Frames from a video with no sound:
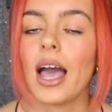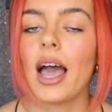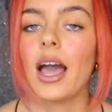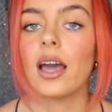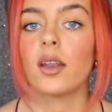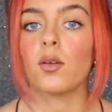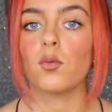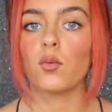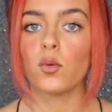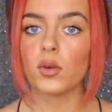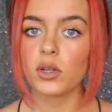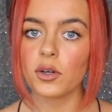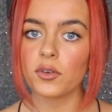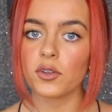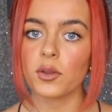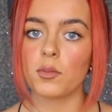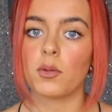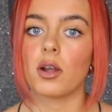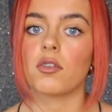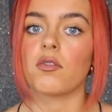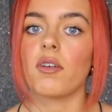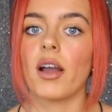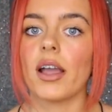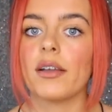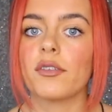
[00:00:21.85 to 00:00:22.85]
and one of them
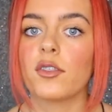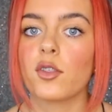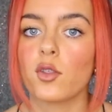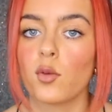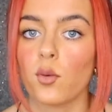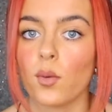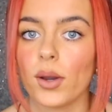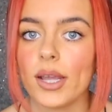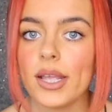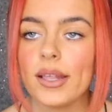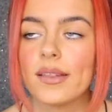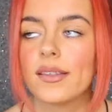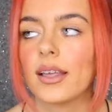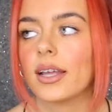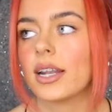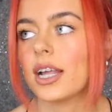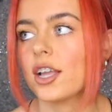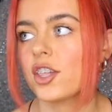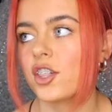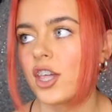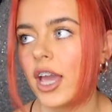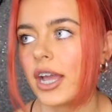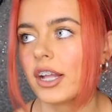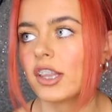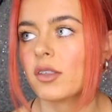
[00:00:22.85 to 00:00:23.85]
arrived twice, and I
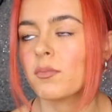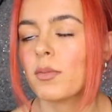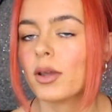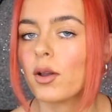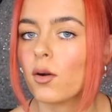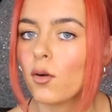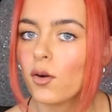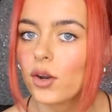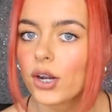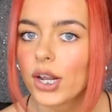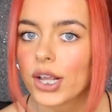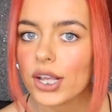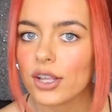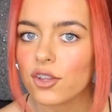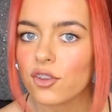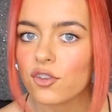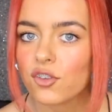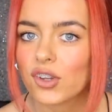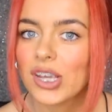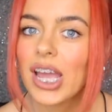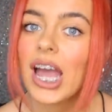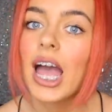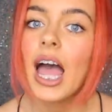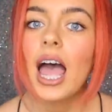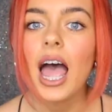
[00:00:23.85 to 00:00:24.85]
checked my order
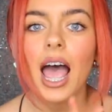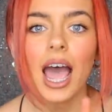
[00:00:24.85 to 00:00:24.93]
history,